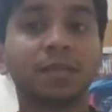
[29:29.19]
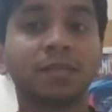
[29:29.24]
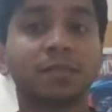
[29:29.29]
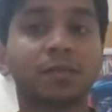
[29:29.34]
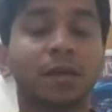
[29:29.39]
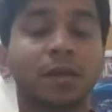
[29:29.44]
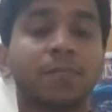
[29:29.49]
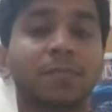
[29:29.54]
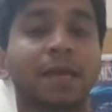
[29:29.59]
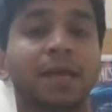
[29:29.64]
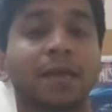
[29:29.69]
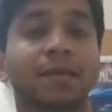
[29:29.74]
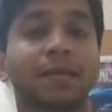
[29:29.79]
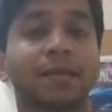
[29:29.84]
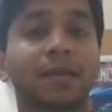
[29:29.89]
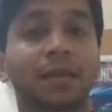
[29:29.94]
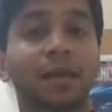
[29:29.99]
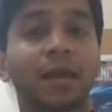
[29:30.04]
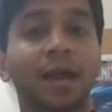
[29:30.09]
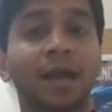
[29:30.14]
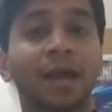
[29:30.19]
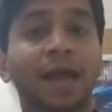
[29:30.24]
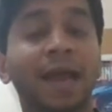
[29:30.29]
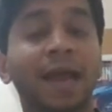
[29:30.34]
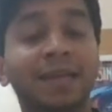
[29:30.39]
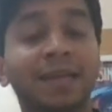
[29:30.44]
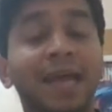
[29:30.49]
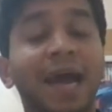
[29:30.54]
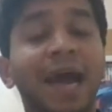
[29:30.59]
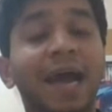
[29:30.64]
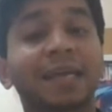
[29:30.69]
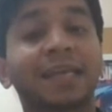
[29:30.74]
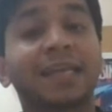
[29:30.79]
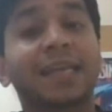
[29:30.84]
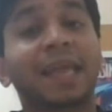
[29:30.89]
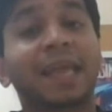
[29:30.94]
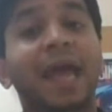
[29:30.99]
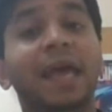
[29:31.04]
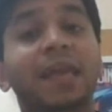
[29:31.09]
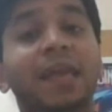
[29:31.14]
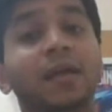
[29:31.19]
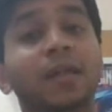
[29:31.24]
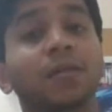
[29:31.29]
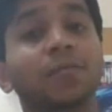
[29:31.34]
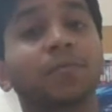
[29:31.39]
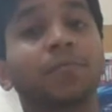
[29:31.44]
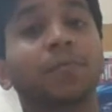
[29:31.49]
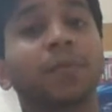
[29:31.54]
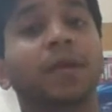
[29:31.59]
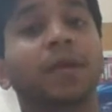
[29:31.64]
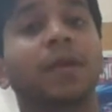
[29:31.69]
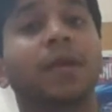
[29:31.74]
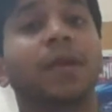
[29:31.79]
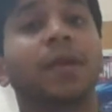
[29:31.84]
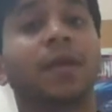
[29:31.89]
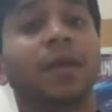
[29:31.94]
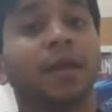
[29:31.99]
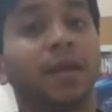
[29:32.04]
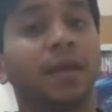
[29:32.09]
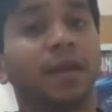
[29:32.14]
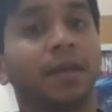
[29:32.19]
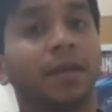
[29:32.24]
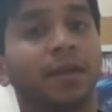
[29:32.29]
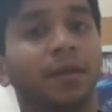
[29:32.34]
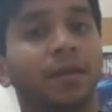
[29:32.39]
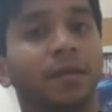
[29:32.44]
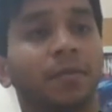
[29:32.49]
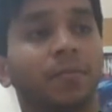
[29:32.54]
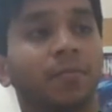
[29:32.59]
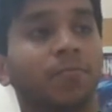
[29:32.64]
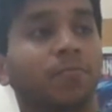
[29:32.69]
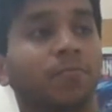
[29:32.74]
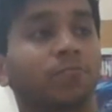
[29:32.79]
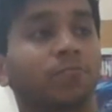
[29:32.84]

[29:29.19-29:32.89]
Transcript: something uh, and that can help me in